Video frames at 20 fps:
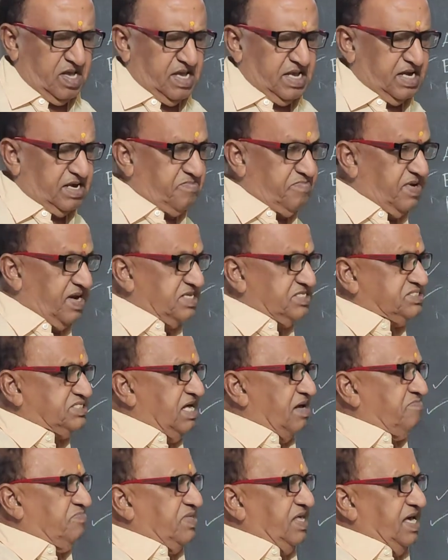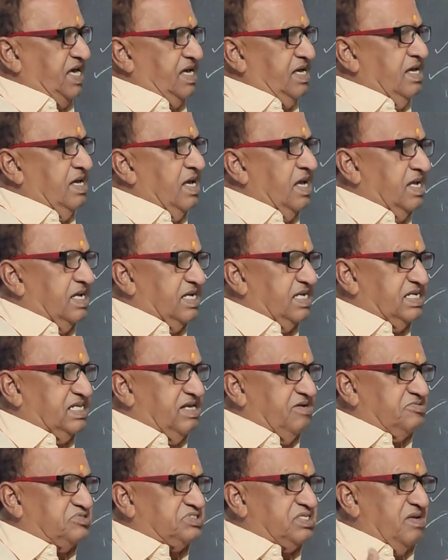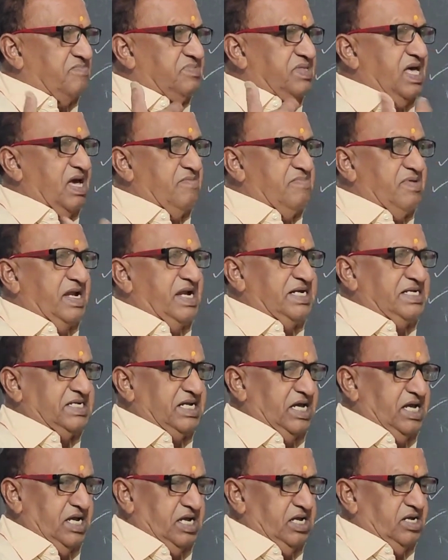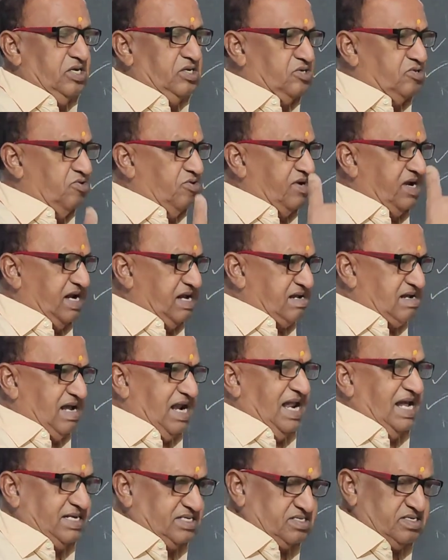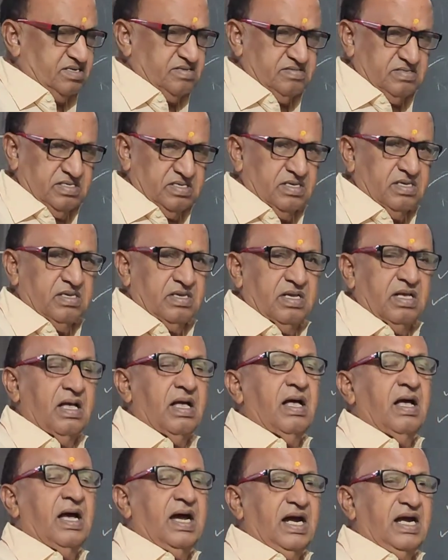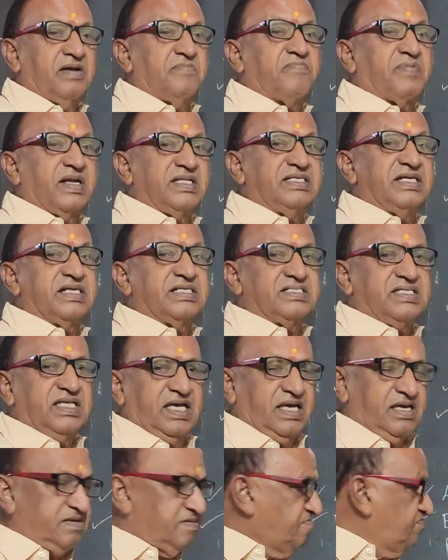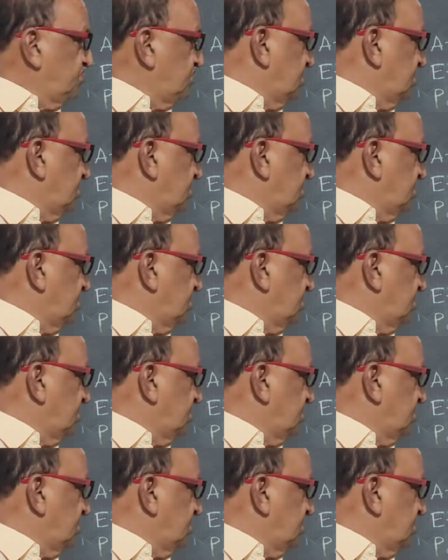It gives them the ability to recollect and present the